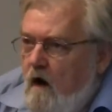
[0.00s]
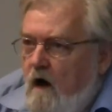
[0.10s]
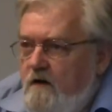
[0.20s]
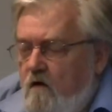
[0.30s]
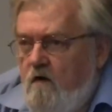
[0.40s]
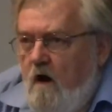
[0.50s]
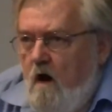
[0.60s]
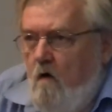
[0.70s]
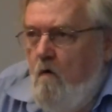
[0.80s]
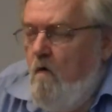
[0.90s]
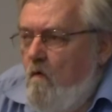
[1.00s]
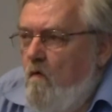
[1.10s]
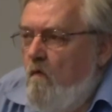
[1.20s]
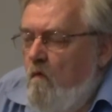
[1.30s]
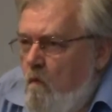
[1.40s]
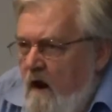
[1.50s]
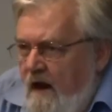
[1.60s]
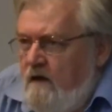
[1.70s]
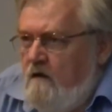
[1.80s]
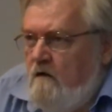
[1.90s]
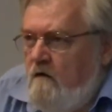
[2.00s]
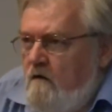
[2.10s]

I don't know when